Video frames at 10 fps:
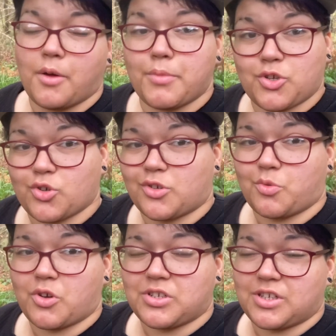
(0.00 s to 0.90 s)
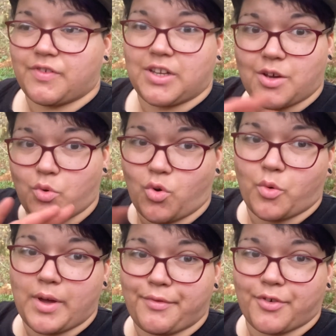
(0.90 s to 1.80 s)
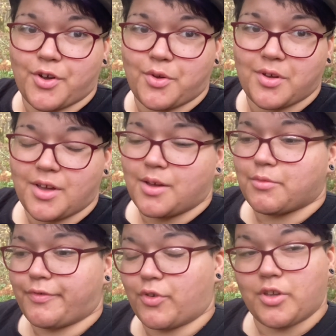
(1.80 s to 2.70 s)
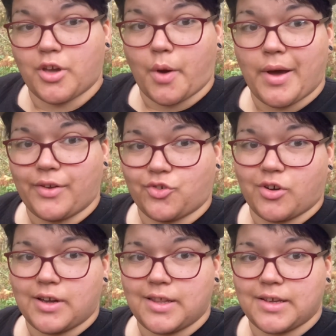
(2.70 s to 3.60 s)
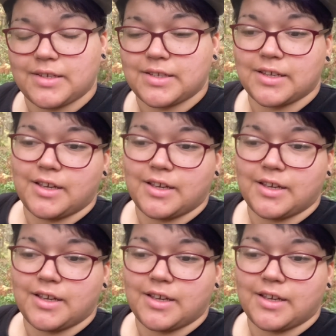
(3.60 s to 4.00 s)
Be sure to watch this video all the way through before you go out and try this.